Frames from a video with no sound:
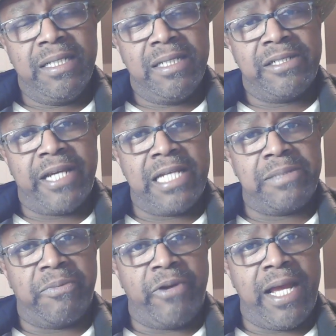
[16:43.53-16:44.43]
Chas
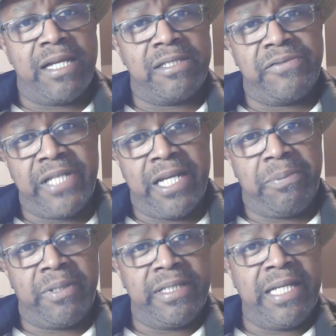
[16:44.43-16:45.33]
Mraz of
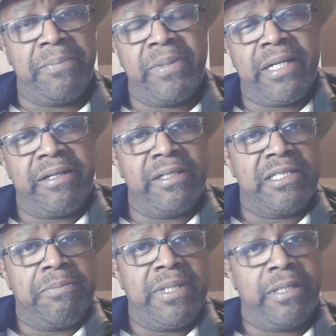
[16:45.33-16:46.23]
Champlain Apiary, that's
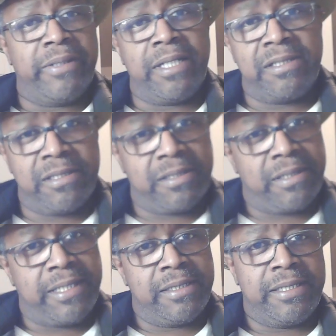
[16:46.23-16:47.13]
been around since the
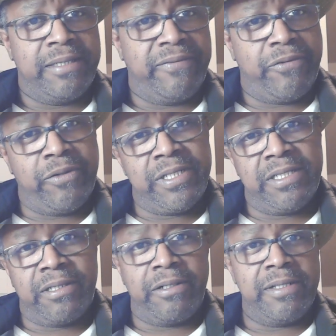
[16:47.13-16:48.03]
1940s,
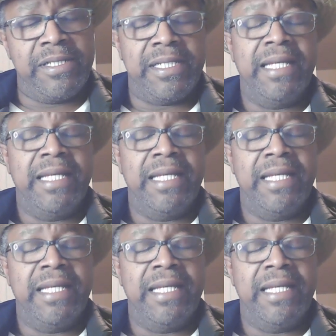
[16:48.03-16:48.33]
30s.